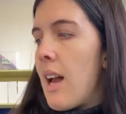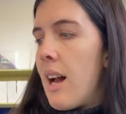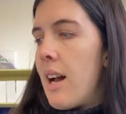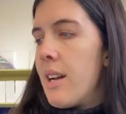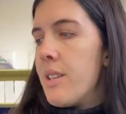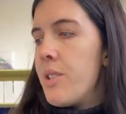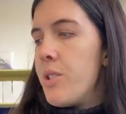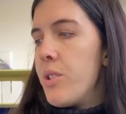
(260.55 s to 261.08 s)

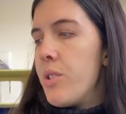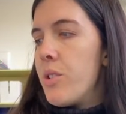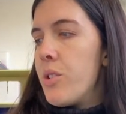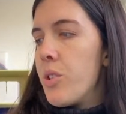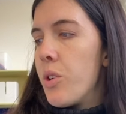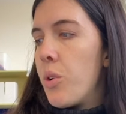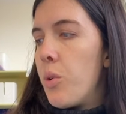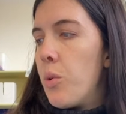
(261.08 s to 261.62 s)
Ask students
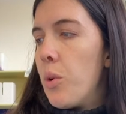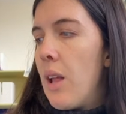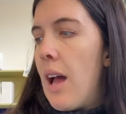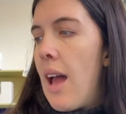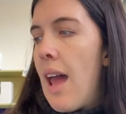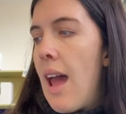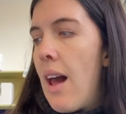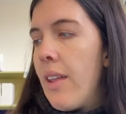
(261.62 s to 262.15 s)
to call
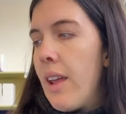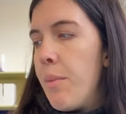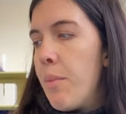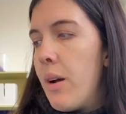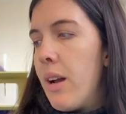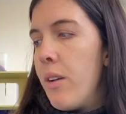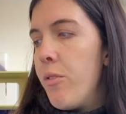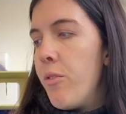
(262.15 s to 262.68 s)
out how they
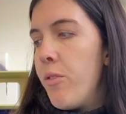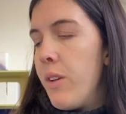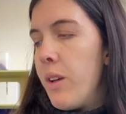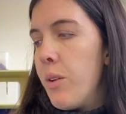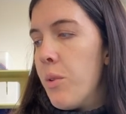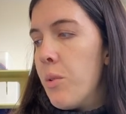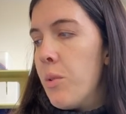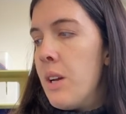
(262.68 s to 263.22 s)
might
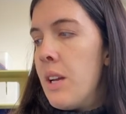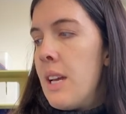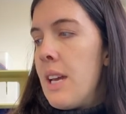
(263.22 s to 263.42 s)
feel